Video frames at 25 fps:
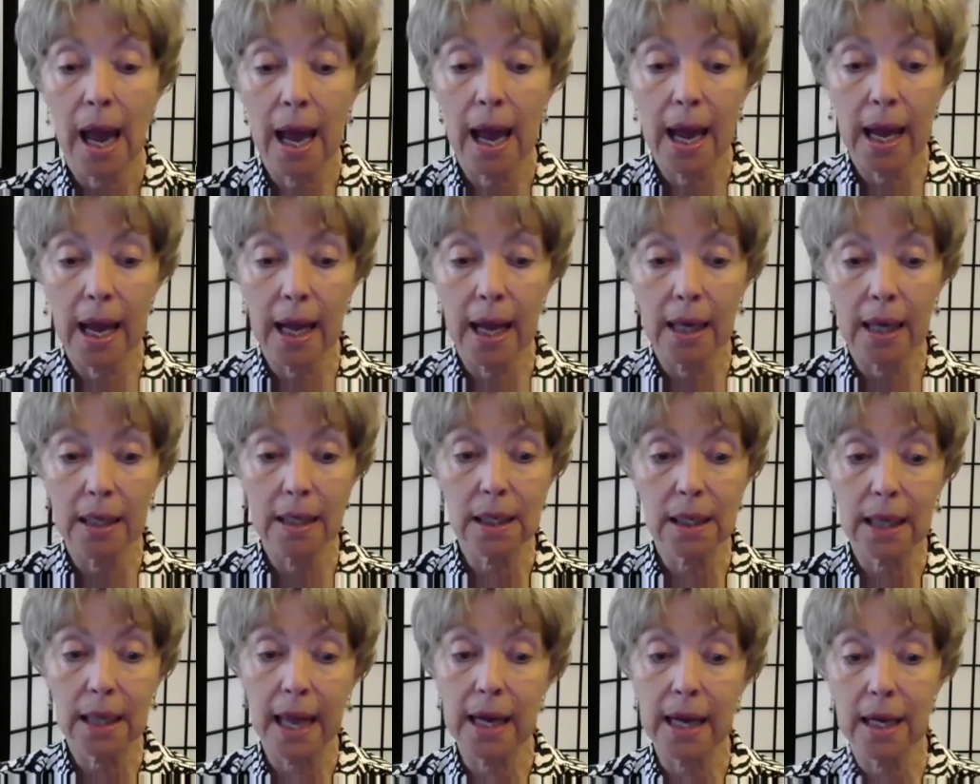
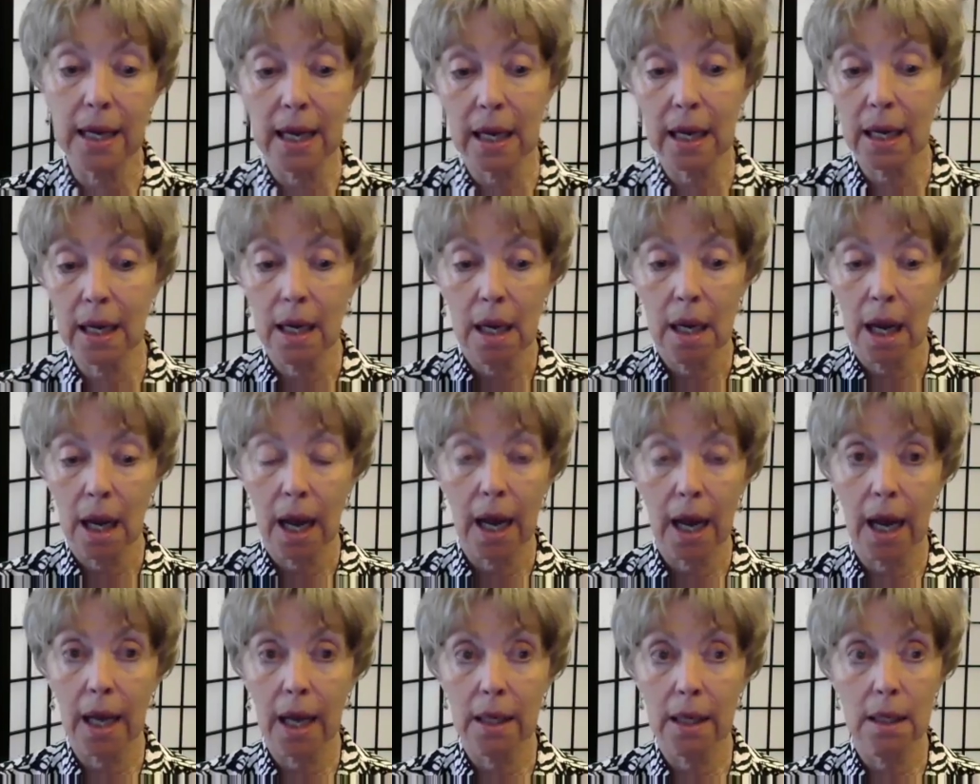And the lady
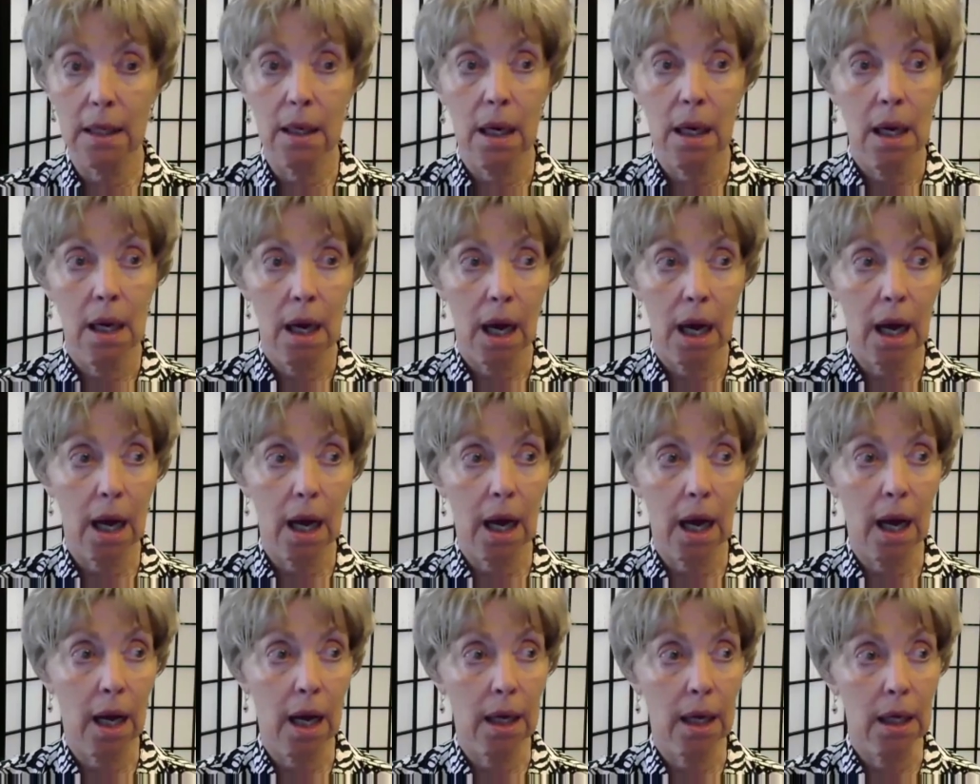had
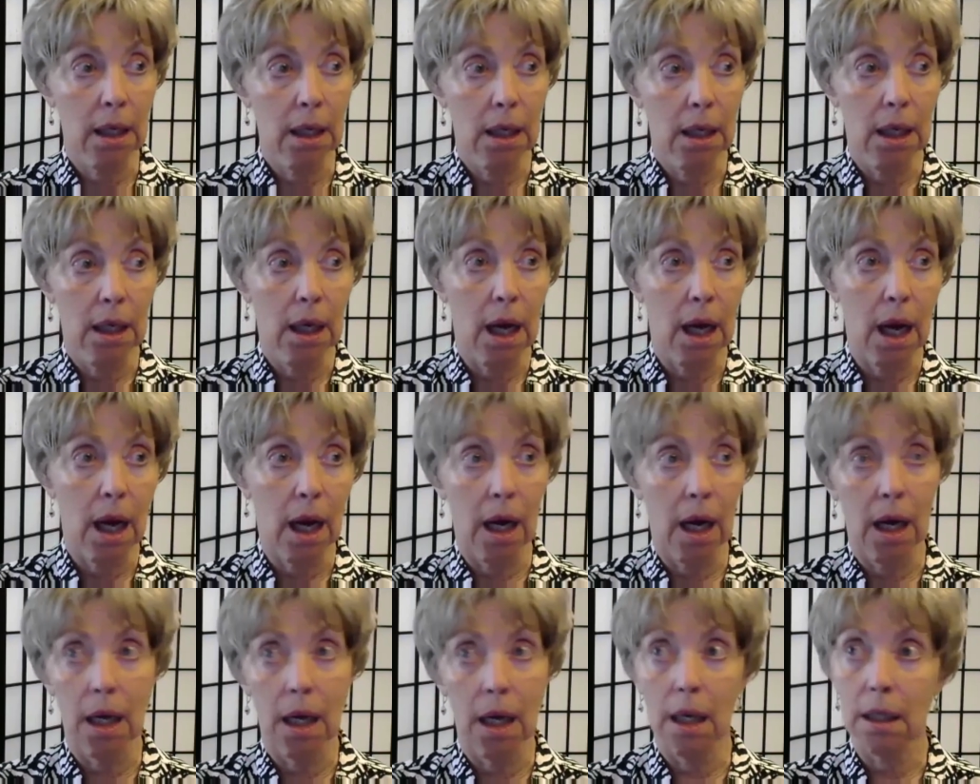uh,
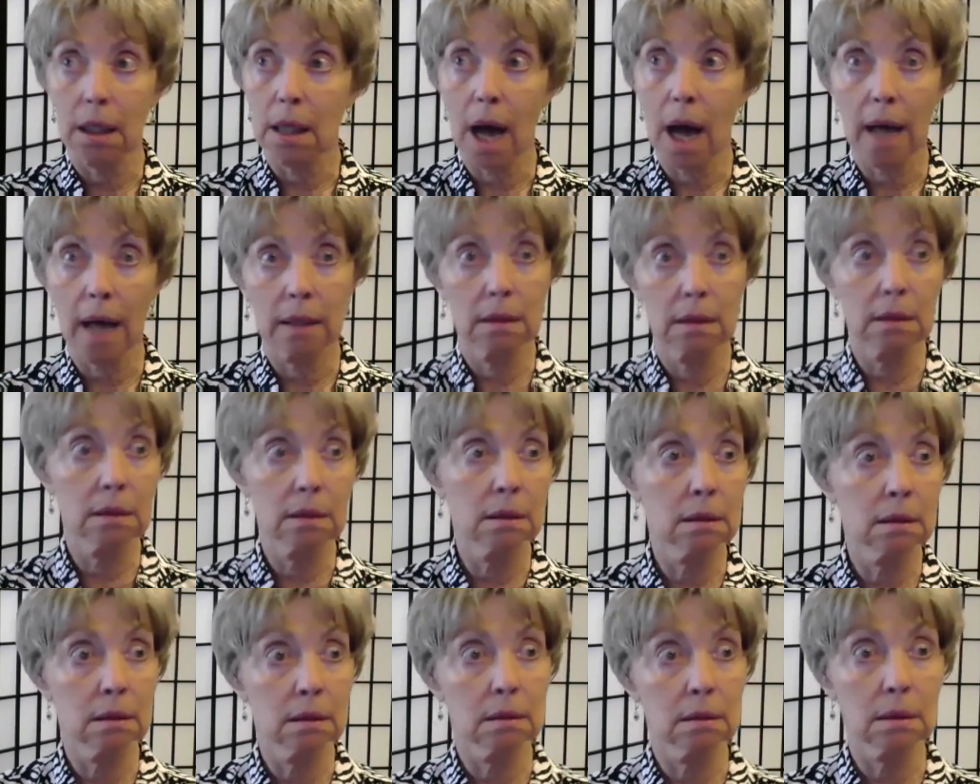uh,
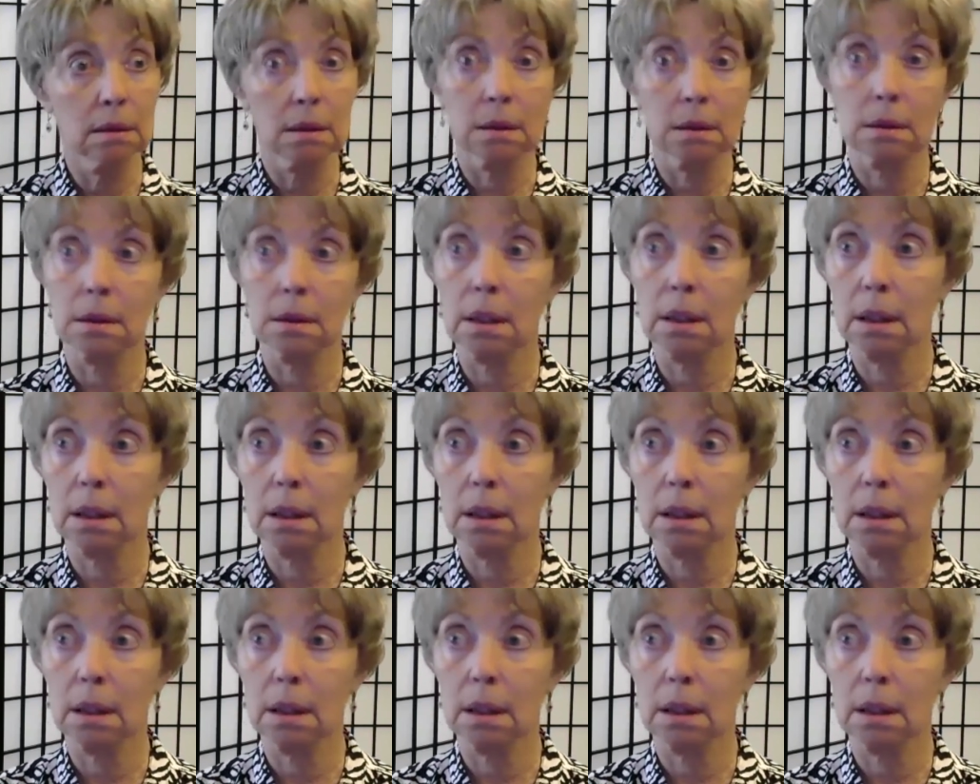gotten